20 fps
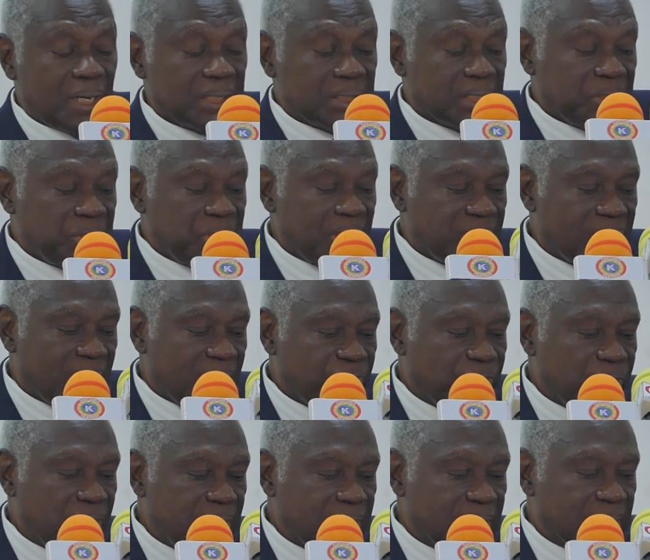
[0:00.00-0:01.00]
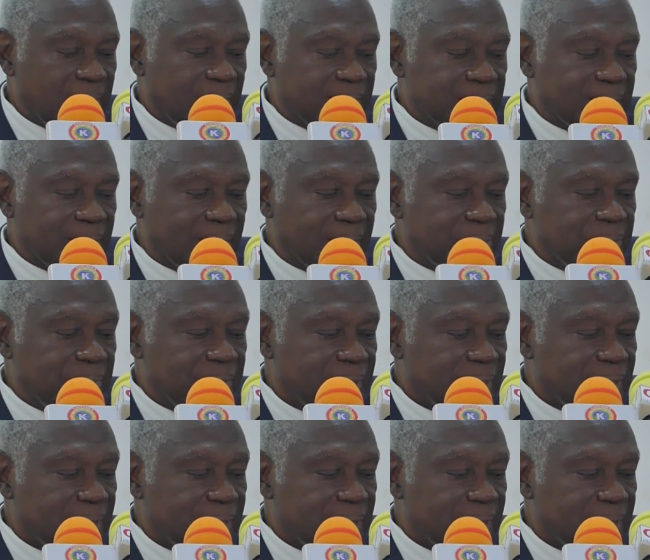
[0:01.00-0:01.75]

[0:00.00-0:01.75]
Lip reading: was a general feeling that the